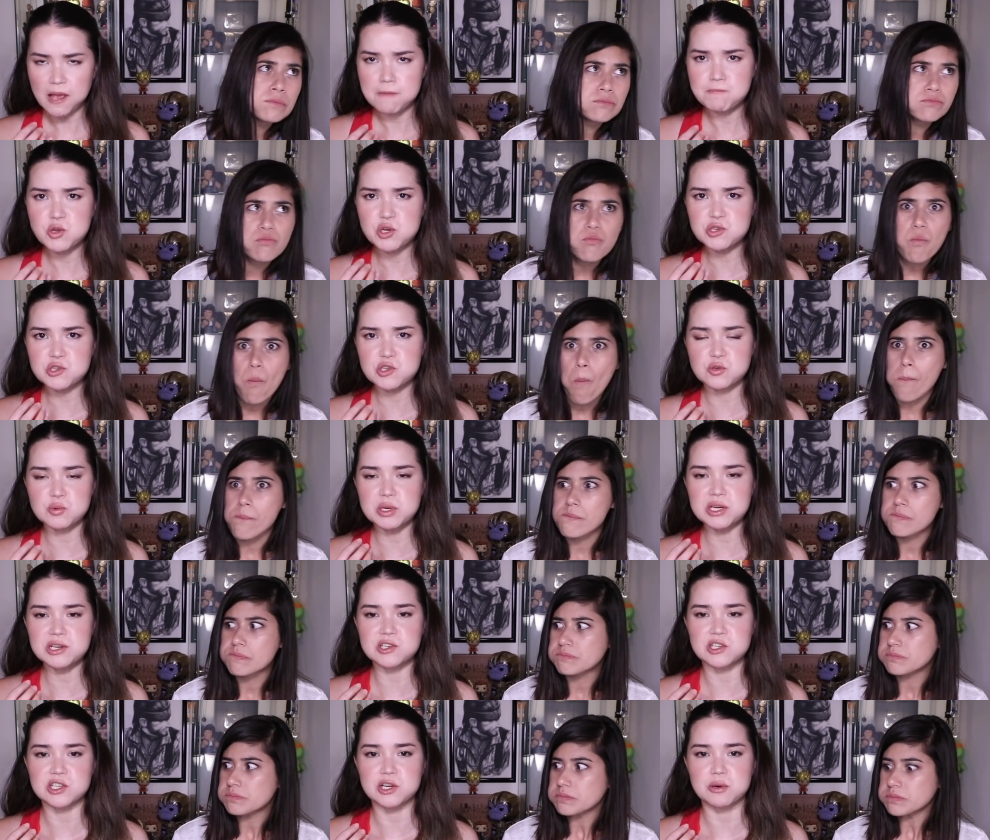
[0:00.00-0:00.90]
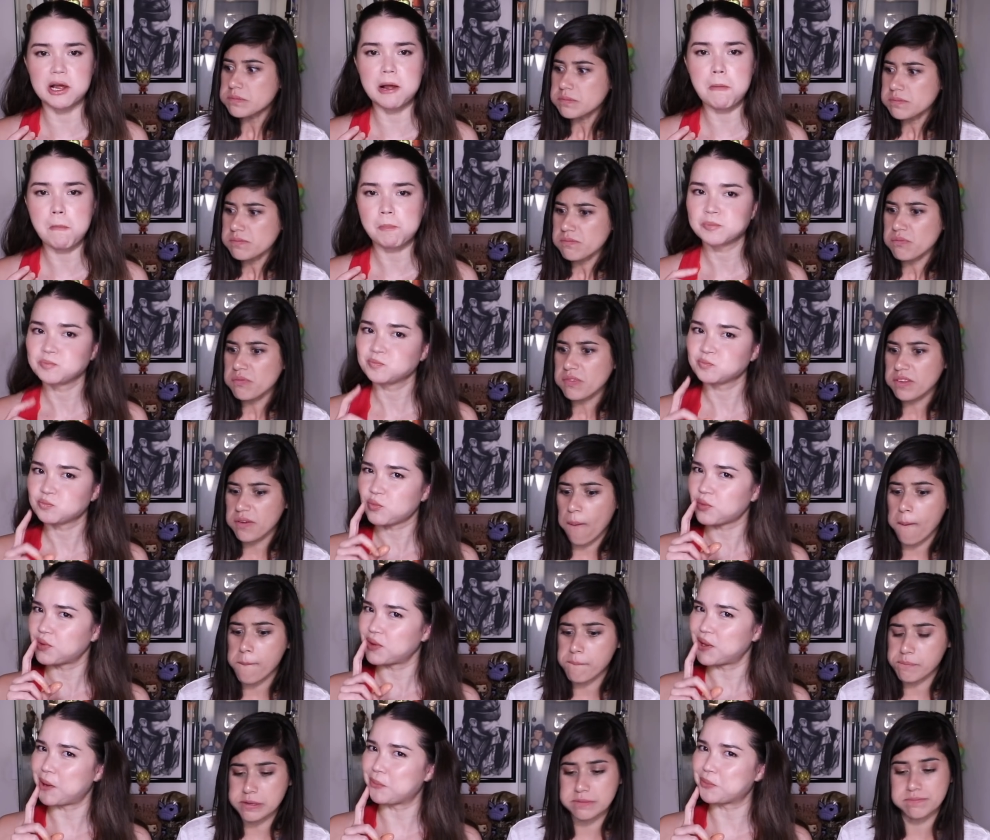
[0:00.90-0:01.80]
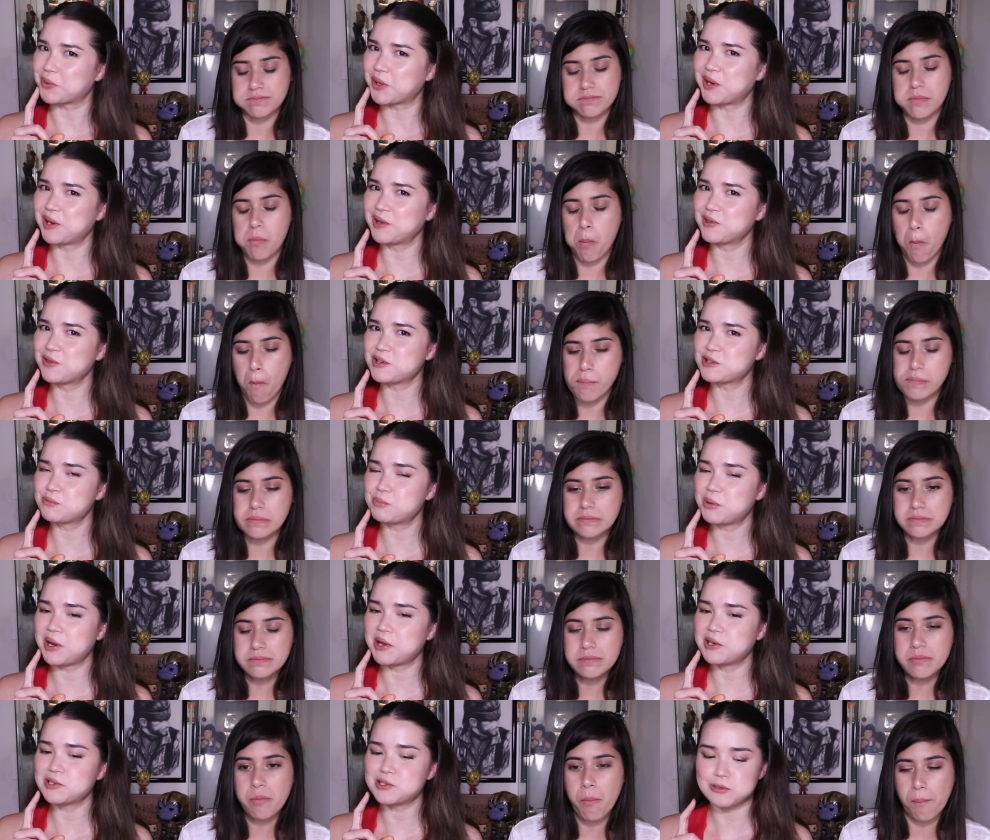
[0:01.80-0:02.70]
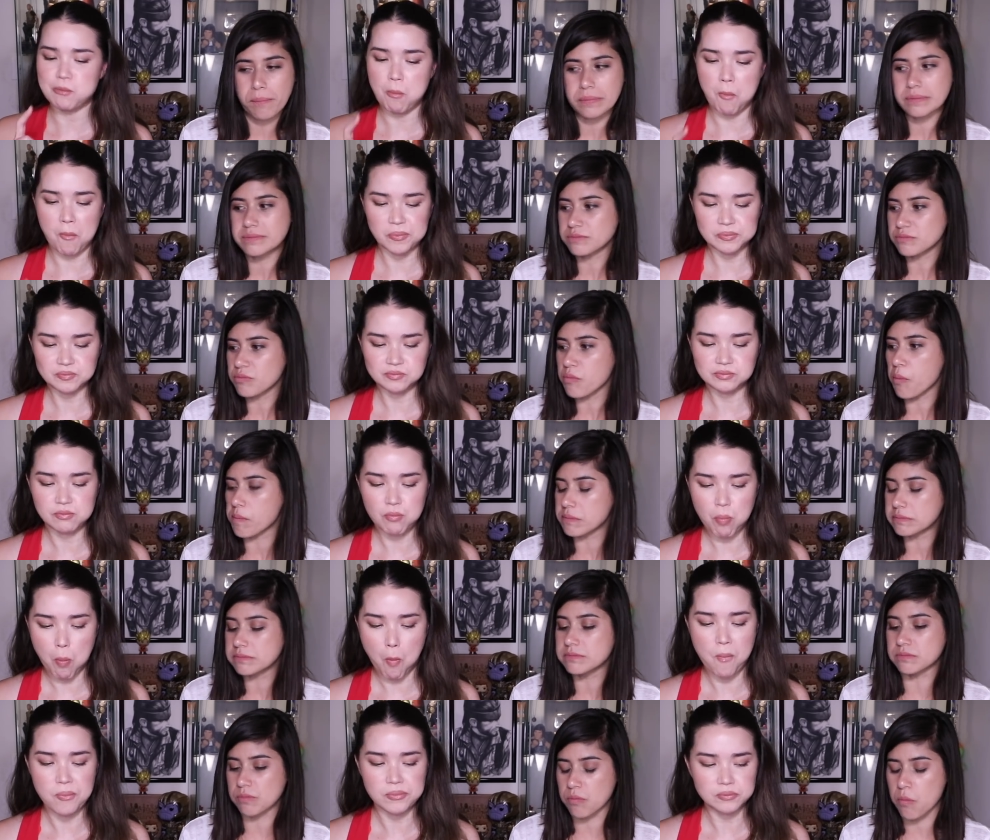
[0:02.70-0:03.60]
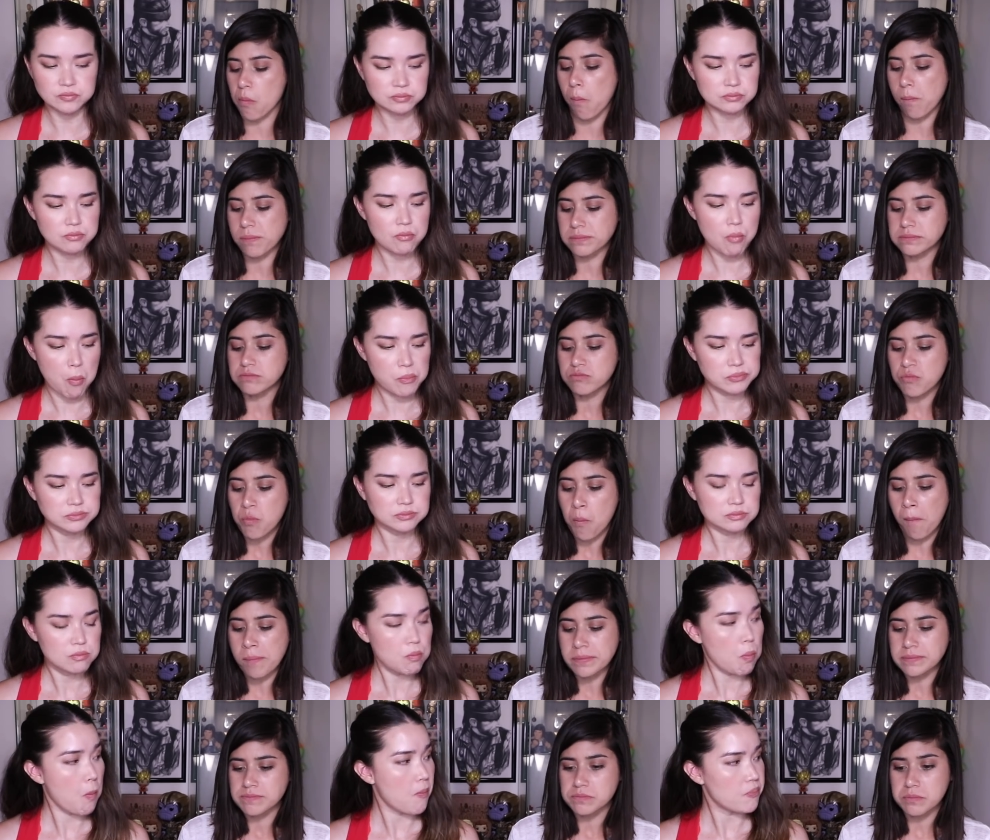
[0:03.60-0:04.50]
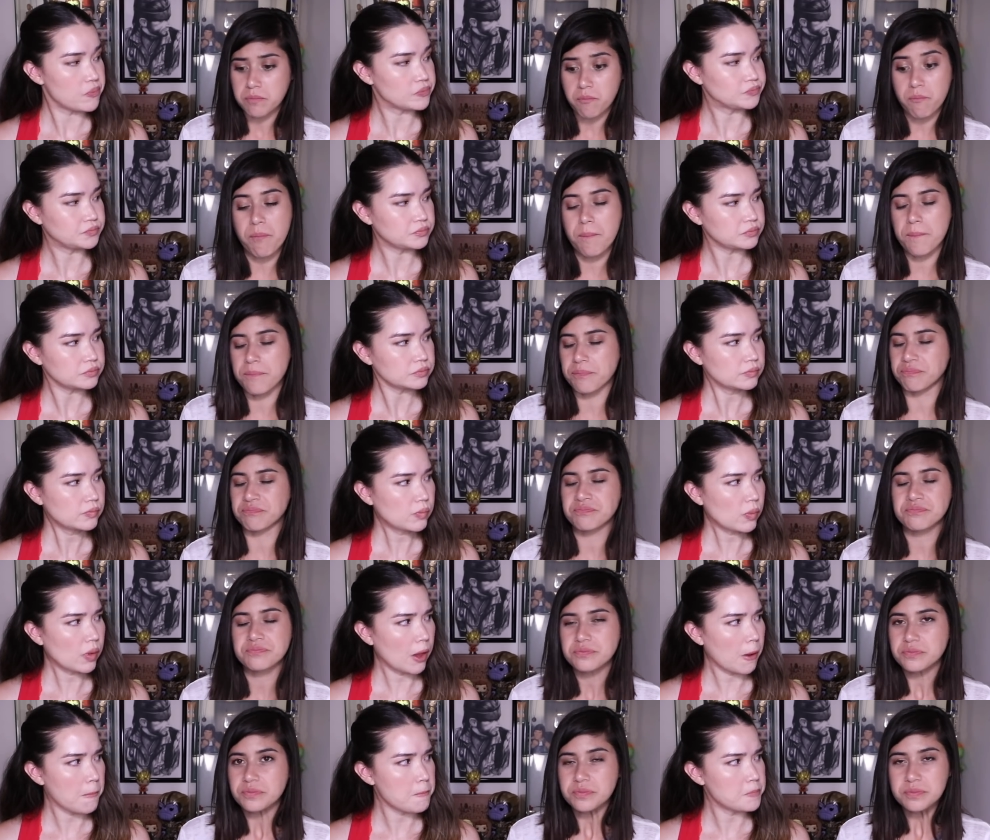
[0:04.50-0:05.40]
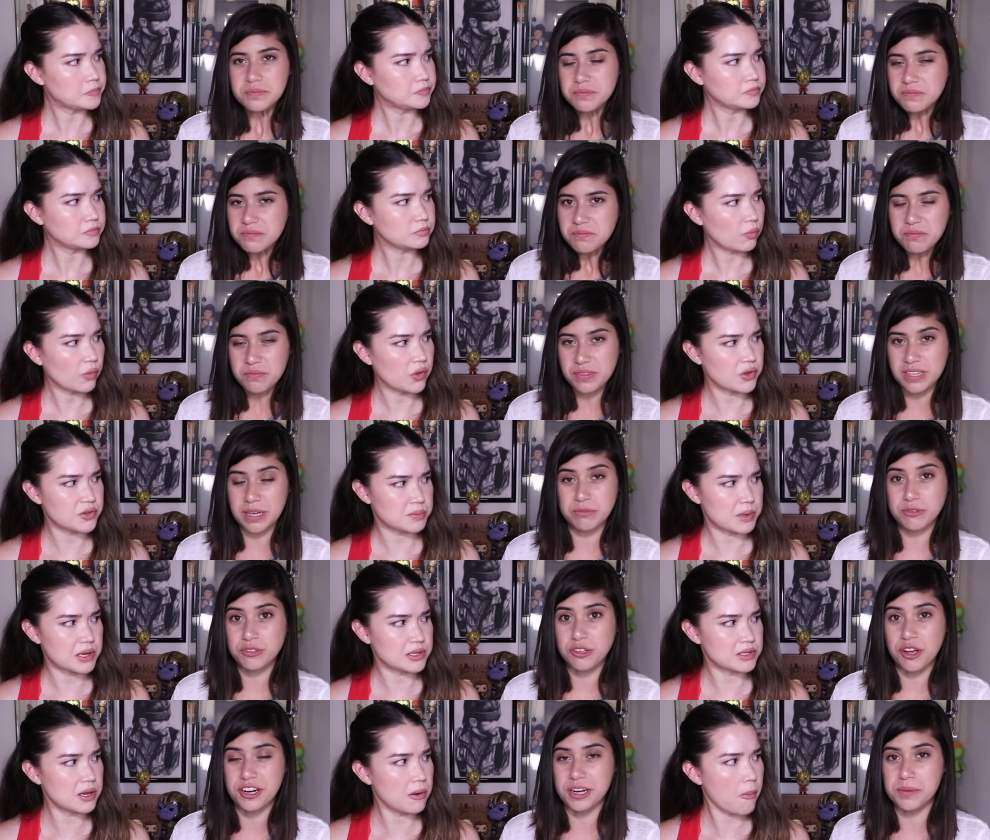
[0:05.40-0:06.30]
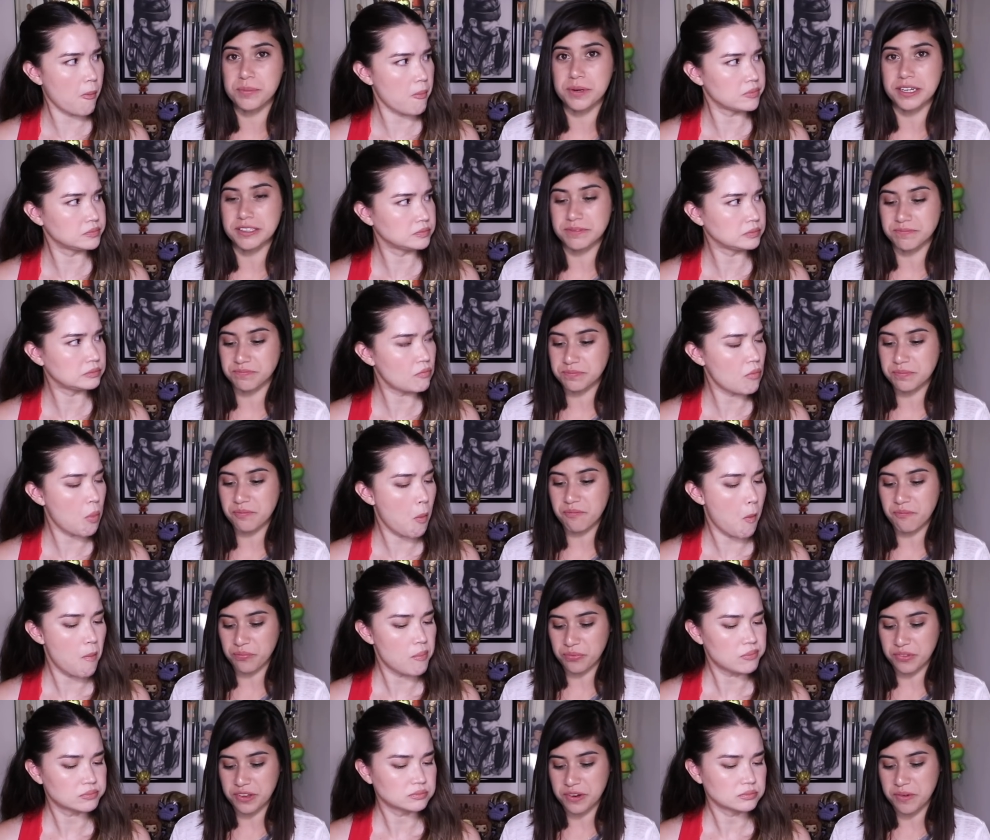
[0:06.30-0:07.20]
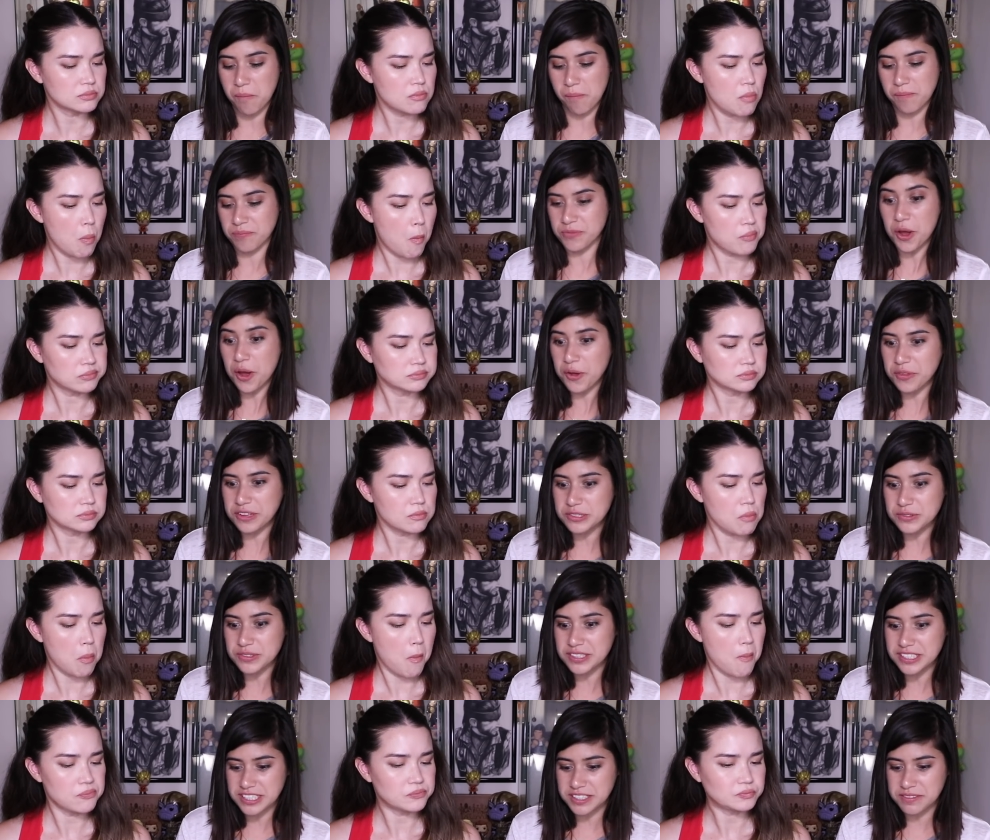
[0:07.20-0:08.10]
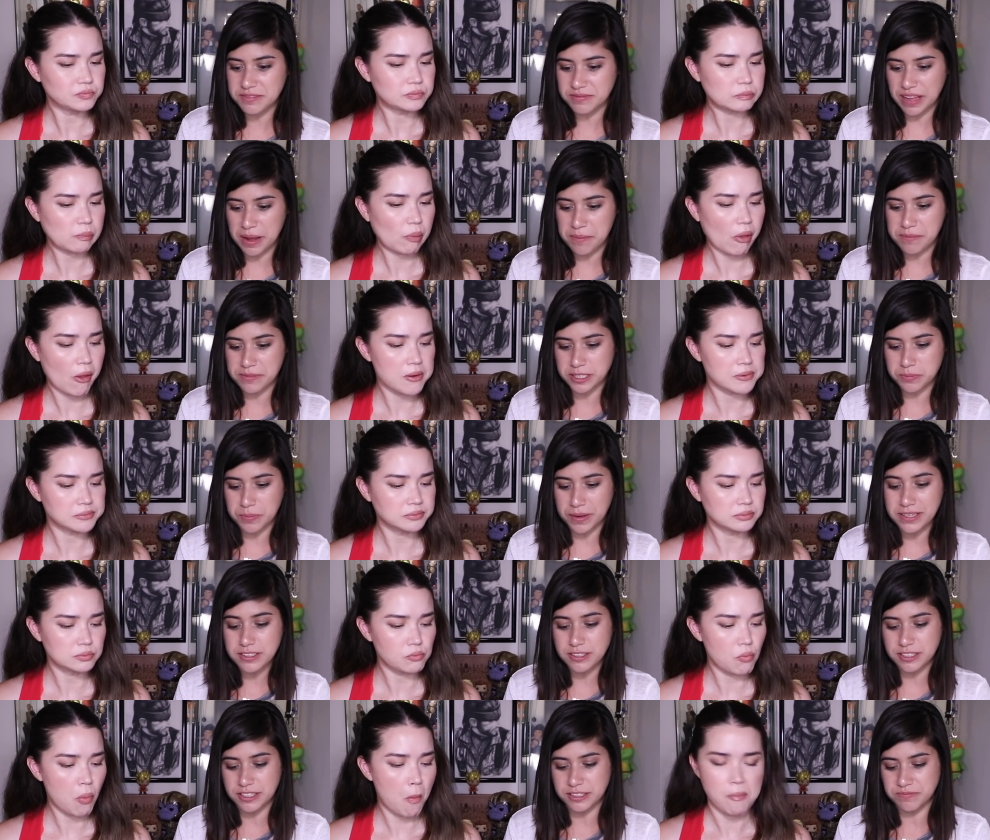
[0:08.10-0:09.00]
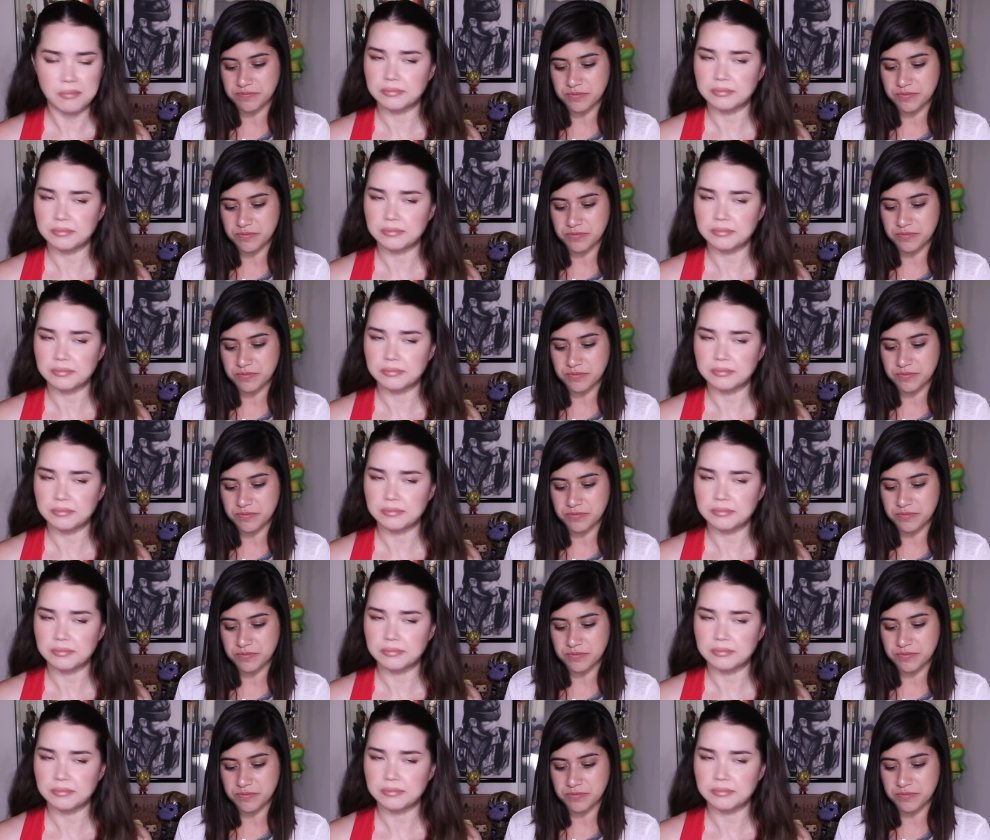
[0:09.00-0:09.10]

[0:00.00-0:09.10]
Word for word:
Speaker 1: There's a sweetness to it. I'm getting the spice.
Speaker 2: Mmm. Mmm. I'm sorry, but no, this one isn't not spicy.